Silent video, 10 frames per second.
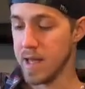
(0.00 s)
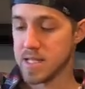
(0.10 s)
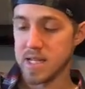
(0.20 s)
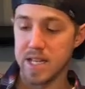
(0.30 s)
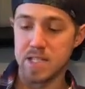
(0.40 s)

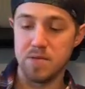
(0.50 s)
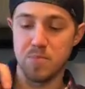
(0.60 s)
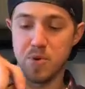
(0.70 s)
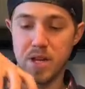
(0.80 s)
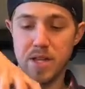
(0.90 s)
It's nice
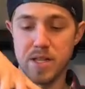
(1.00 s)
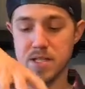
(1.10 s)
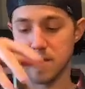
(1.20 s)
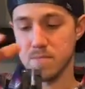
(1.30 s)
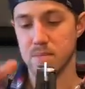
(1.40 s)
and pretty.
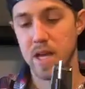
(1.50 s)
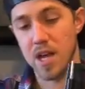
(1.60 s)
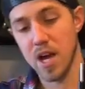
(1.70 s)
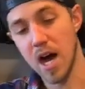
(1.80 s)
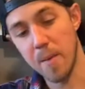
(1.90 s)
It's got
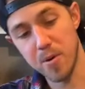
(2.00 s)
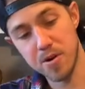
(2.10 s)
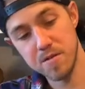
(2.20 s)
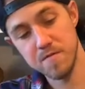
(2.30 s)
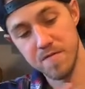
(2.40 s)
a
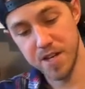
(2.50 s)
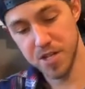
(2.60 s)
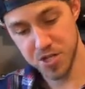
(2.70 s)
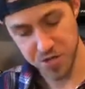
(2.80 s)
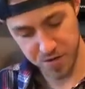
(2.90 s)
copper
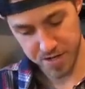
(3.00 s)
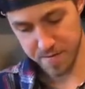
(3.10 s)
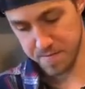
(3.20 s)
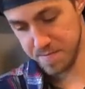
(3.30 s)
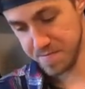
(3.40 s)
finish to it.
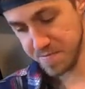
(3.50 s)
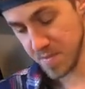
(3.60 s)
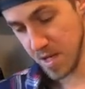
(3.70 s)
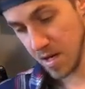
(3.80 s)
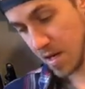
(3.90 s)

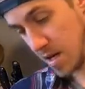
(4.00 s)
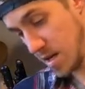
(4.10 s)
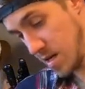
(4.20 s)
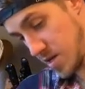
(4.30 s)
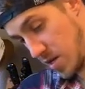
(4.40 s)

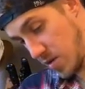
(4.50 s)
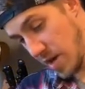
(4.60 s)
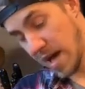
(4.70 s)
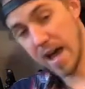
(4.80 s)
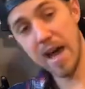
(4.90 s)
So
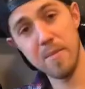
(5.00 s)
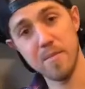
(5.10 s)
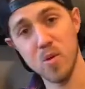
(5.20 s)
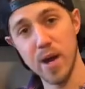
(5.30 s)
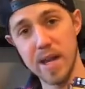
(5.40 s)
I, I
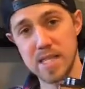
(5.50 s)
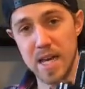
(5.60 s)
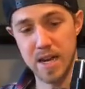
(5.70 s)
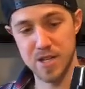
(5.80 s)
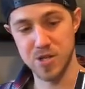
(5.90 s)
am quite
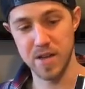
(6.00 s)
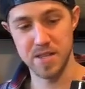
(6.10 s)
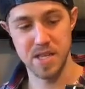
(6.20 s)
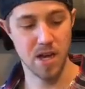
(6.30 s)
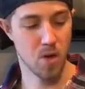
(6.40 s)
excited to try
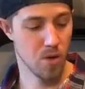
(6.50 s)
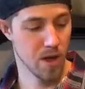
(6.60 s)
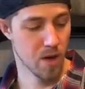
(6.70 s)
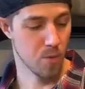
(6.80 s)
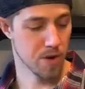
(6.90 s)
this out.
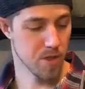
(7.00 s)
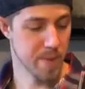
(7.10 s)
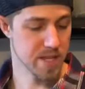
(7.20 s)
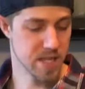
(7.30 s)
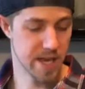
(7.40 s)
One of the
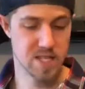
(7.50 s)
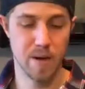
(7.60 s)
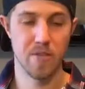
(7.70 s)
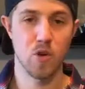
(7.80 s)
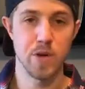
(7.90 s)
best things
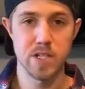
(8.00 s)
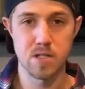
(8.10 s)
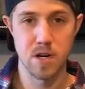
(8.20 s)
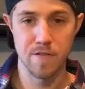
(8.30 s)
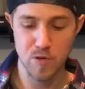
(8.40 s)
about the
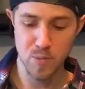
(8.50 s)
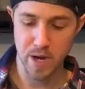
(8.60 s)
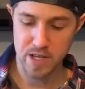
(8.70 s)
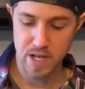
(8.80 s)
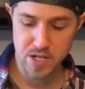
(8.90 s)
Cuisinart food
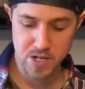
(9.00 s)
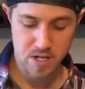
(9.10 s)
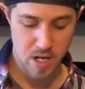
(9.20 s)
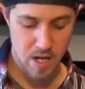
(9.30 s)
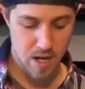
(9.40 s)

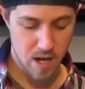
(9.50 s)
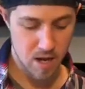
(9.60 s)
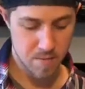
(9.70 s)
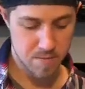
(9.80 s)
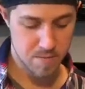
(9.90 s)
processor,
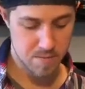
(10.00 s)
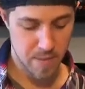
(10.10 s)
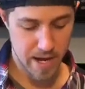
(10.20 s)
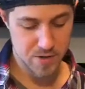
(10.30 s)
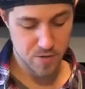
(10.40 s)
um,
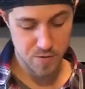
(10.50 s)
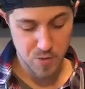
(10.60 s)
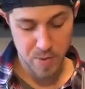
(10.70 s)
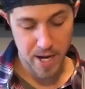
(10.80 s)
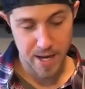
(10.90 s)
as
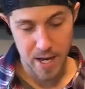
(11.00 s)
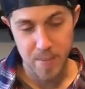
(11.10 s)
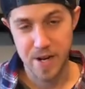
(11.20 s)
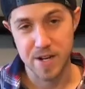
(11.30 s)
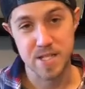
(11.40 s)
reviewed by
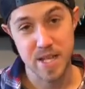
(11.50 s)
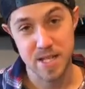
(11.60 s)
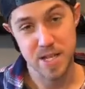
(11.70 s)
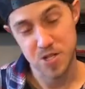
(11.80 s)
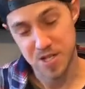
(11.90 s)
America's
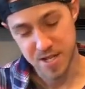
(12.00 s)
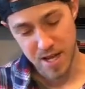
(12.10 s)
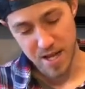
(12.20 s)
Test Kitchen,